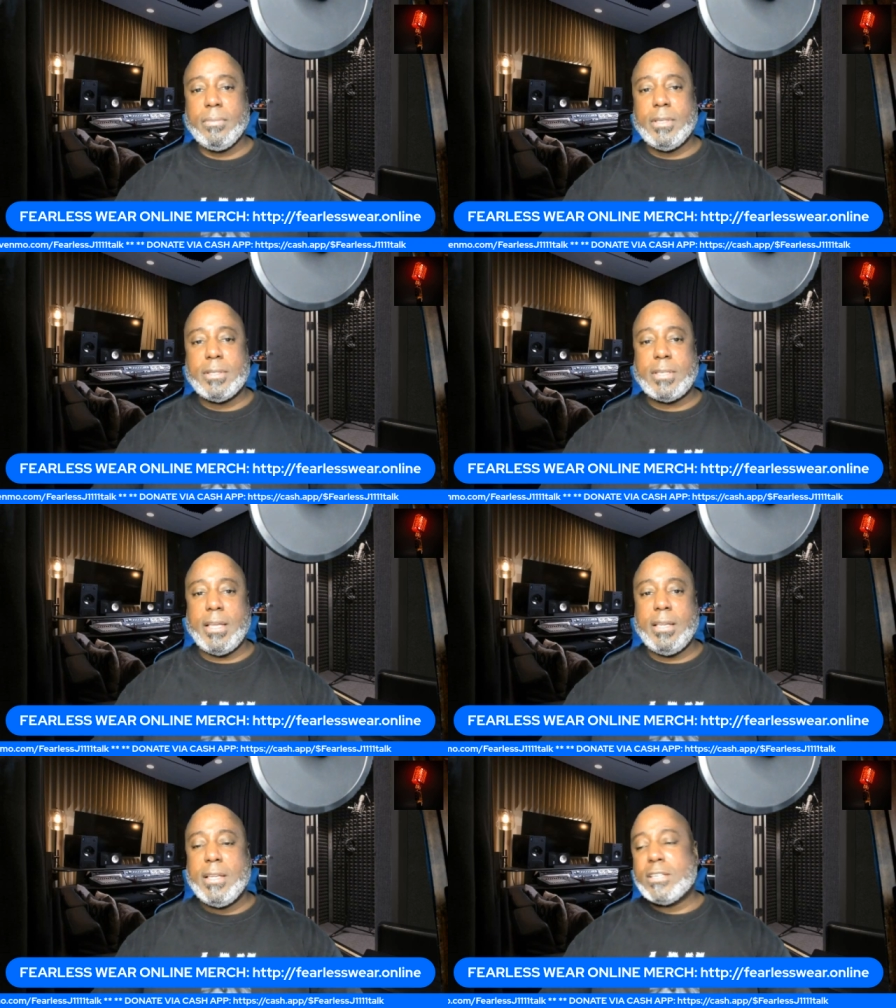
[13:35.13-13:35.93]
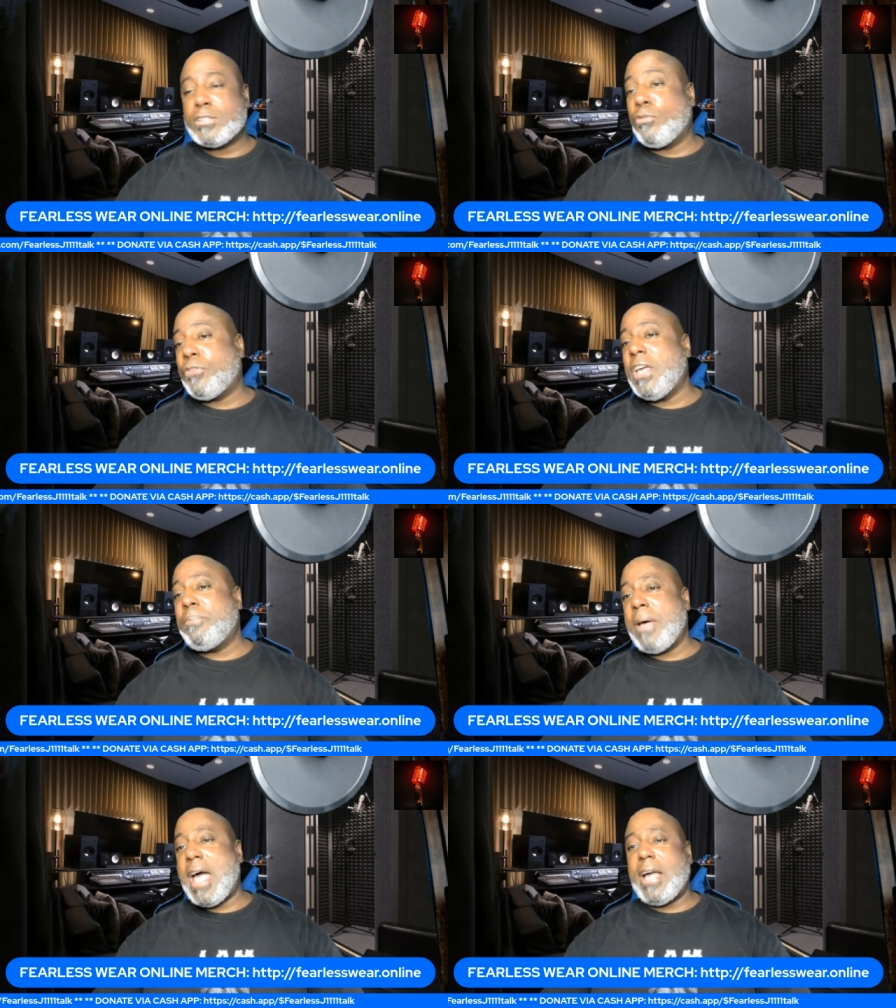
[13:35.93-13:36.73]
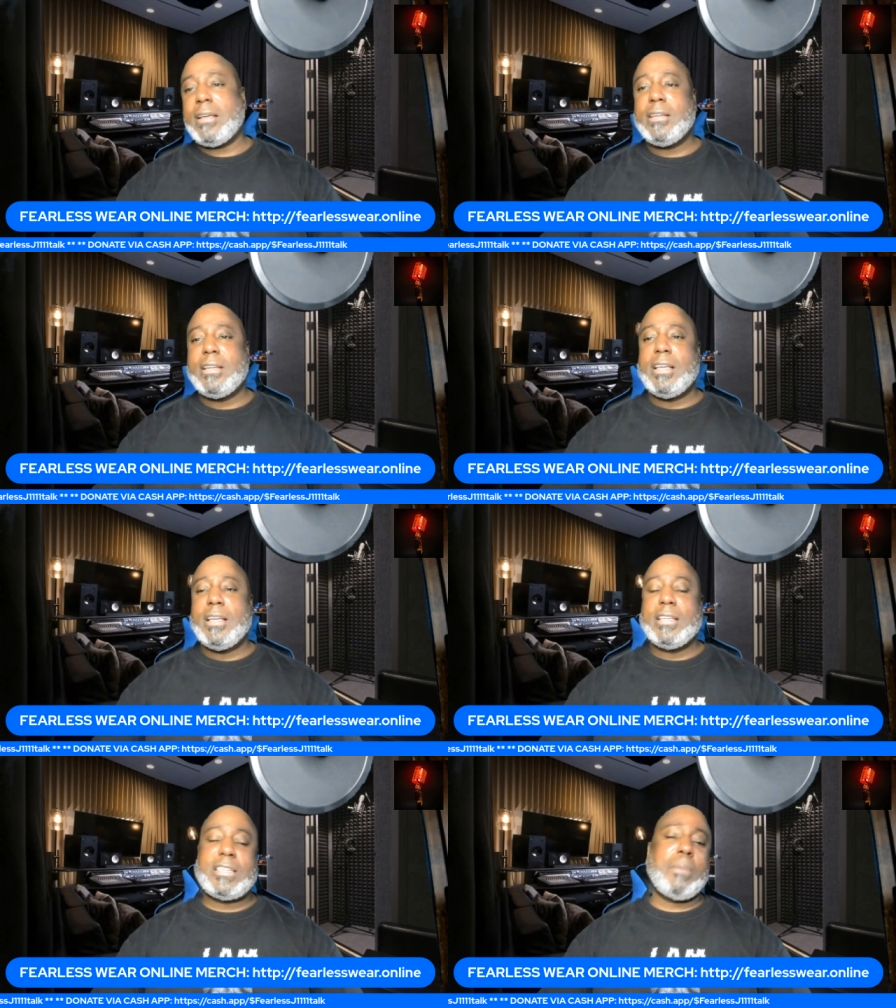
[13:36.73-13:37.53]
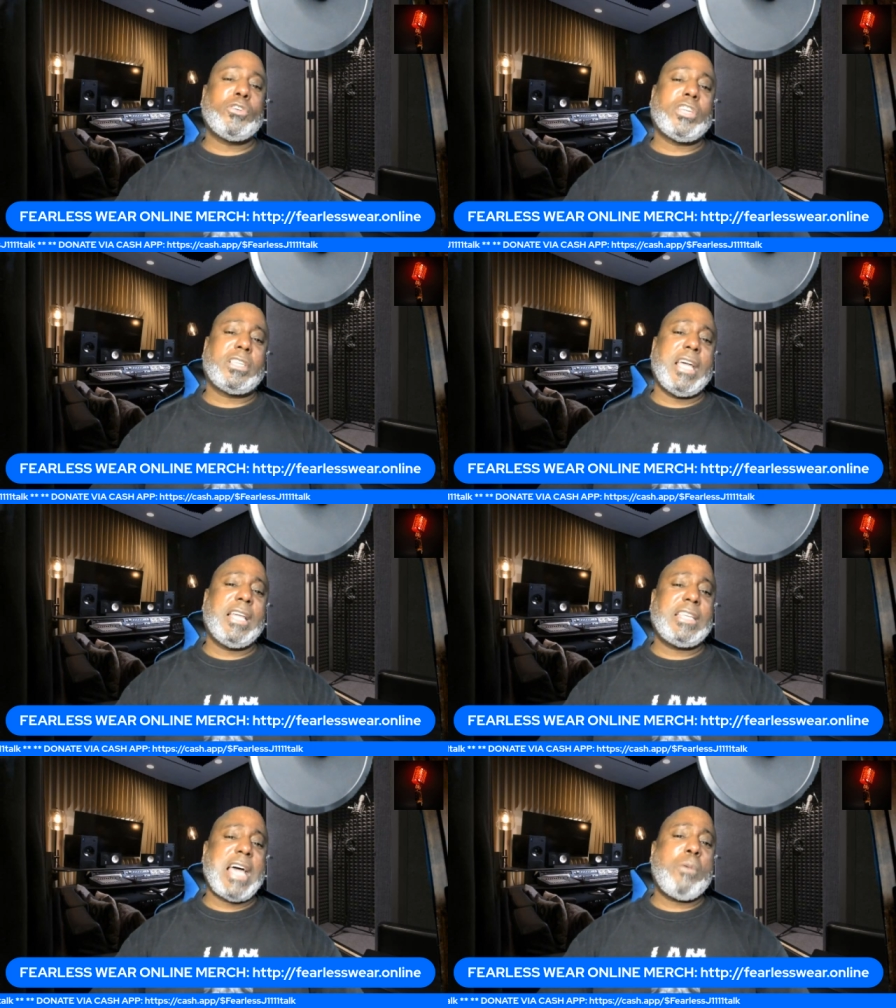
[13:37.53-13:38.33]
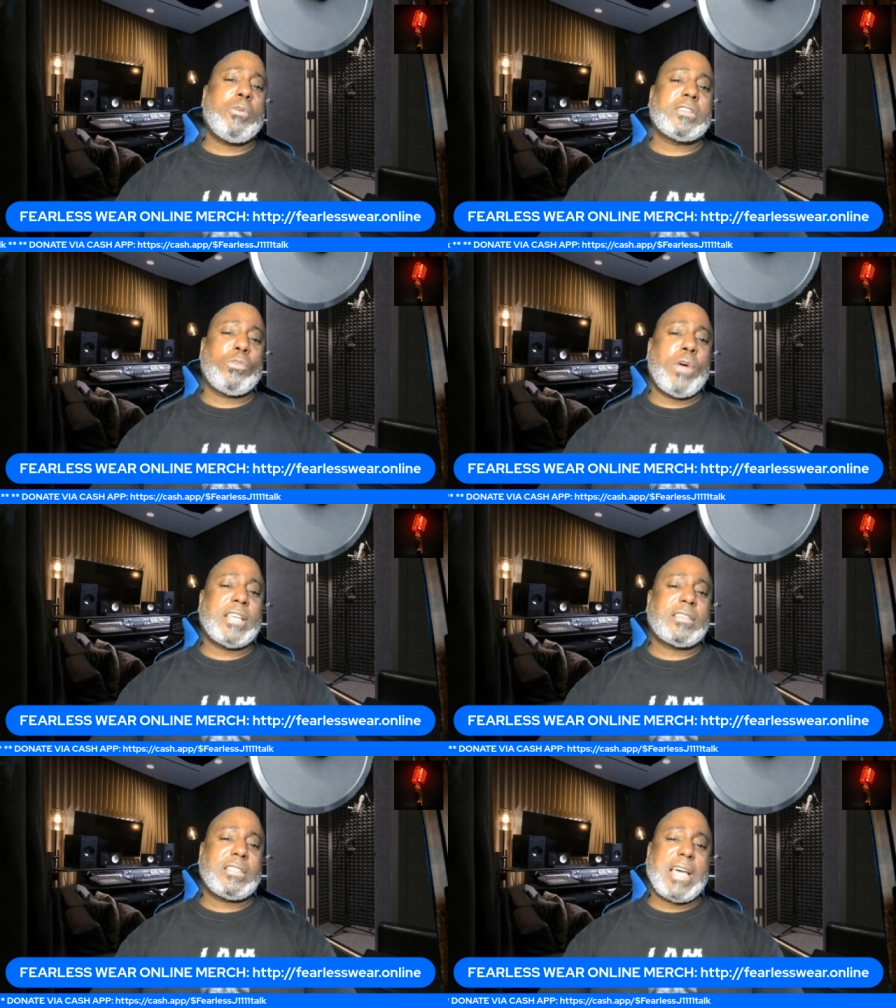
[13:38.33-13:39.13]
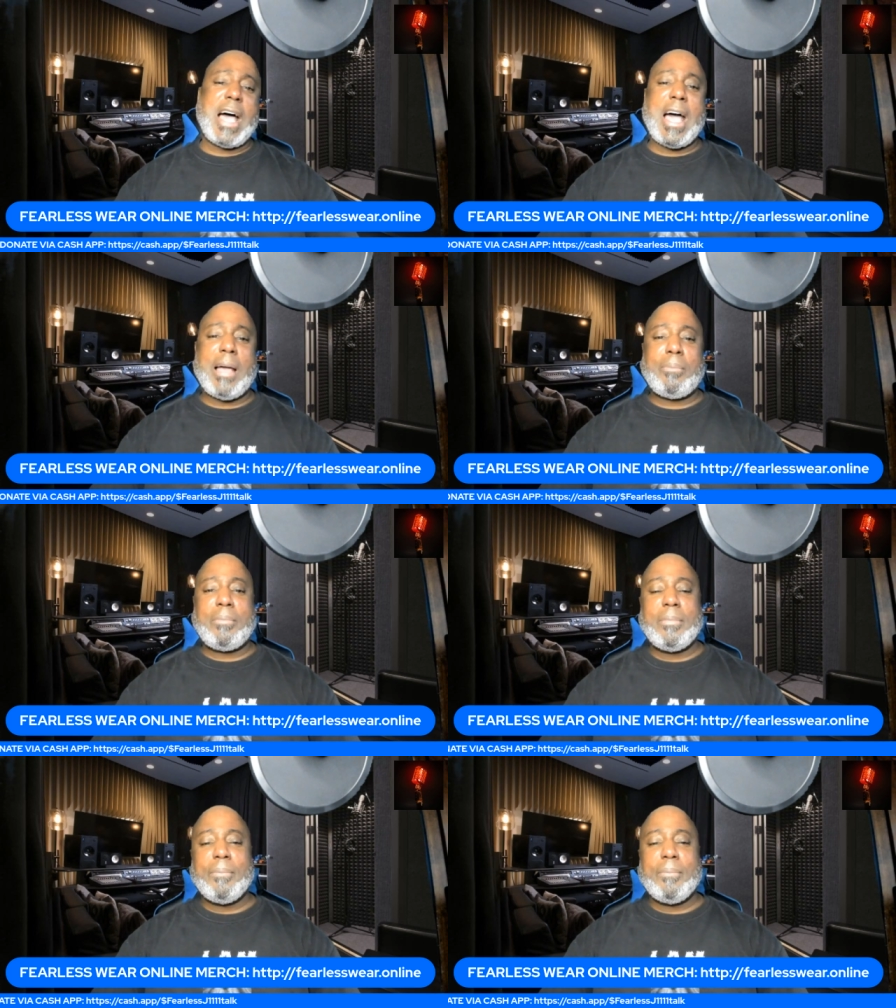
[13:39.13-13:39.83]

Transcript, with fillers: See, so feedback. Tell me what you think. That was a waste of time.